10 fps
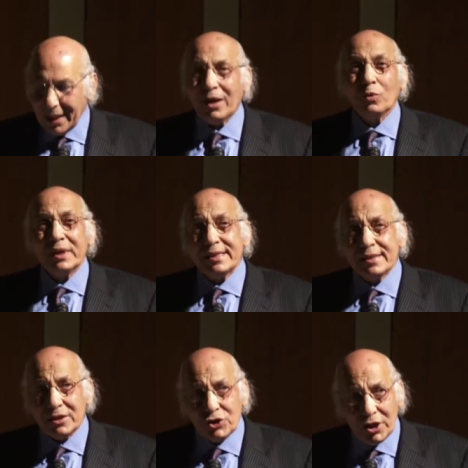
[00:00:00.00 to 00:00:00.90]
how
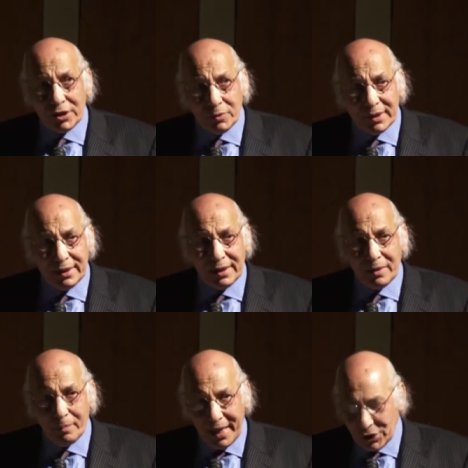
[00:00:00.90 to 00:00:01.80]
his genuine
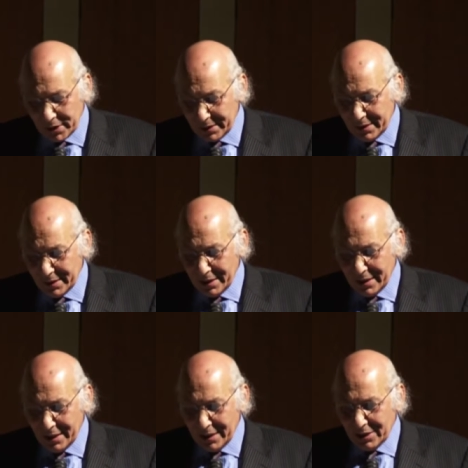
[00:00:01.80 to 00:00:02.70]
passion
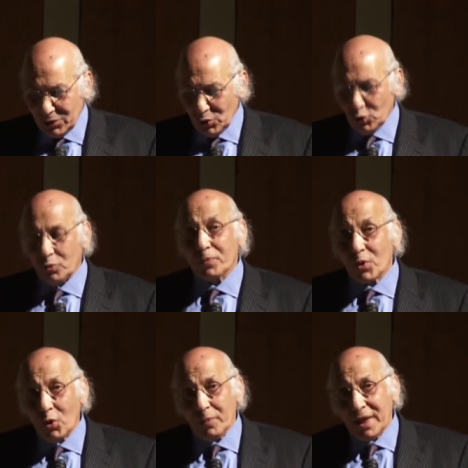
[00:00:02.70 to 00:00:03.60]
to
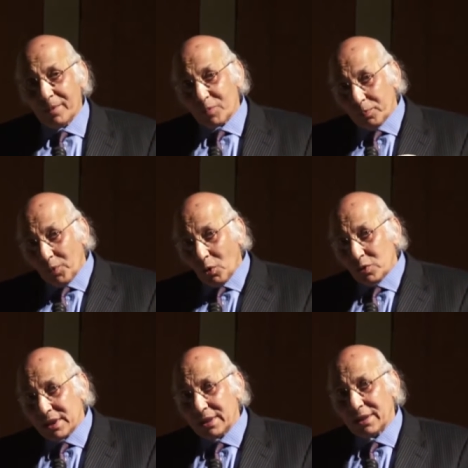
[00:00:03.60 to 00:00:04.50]
probe a
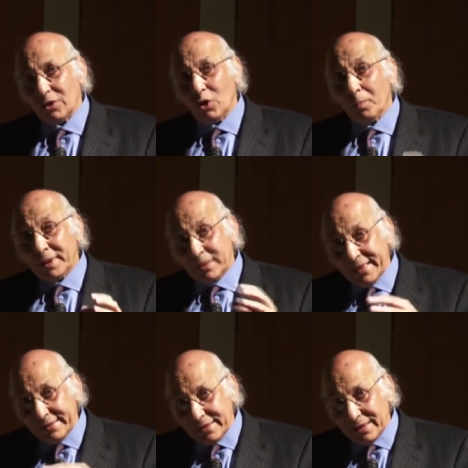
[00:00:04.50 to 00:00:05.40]
proposed
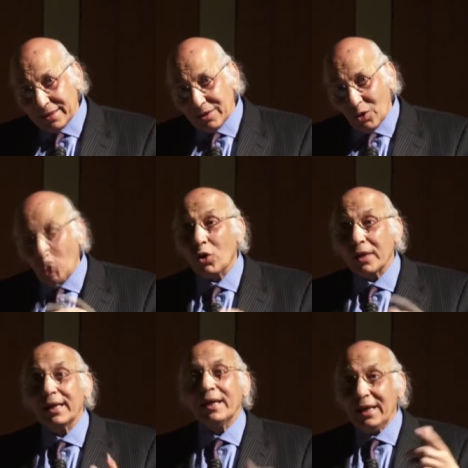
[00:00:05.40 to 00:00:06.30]
compatibility or
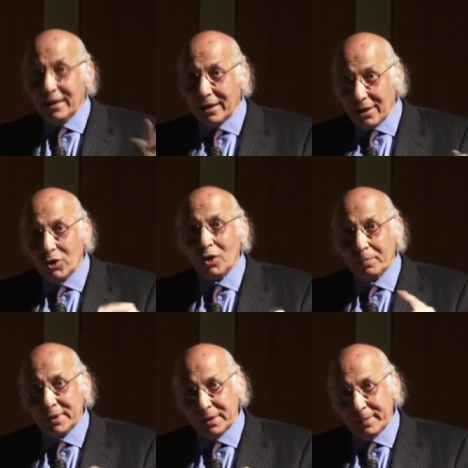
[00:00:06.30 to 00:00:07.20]

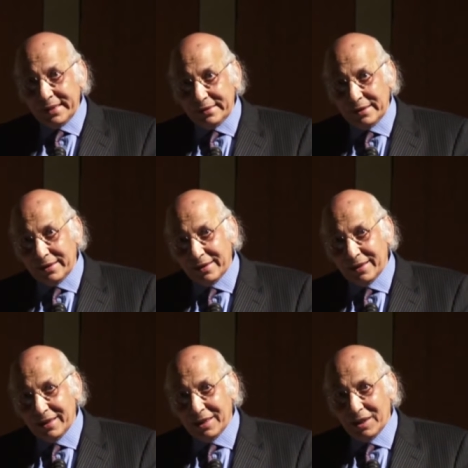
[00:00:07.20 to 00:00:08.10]
incompatibility
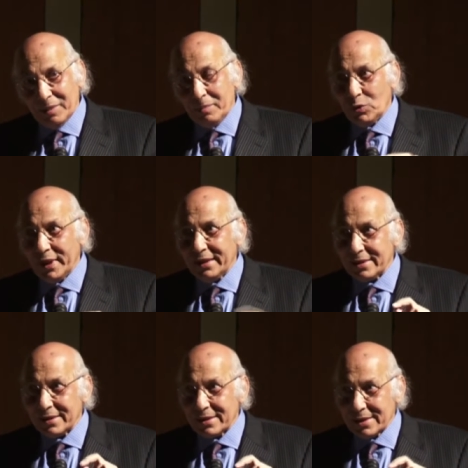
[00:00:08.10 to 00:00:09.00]

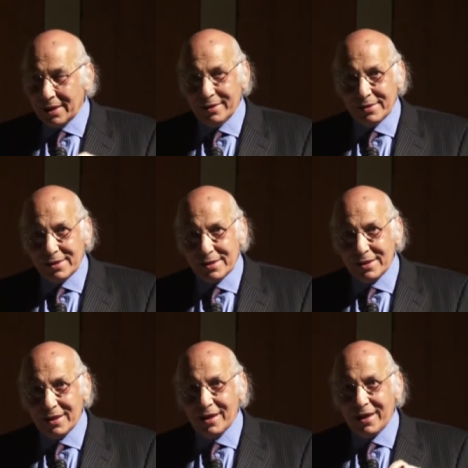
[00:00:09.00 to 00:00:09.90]
between science
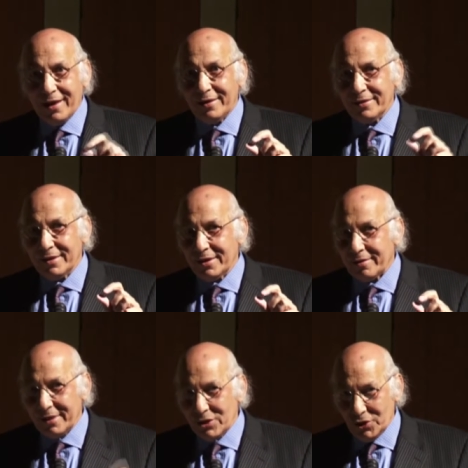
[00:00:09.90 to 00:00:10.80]
and
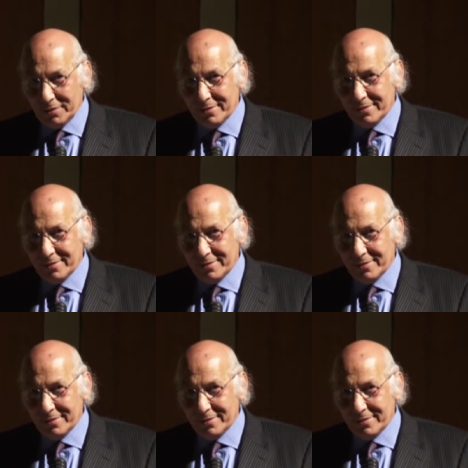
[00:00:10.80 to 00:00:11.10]
religion,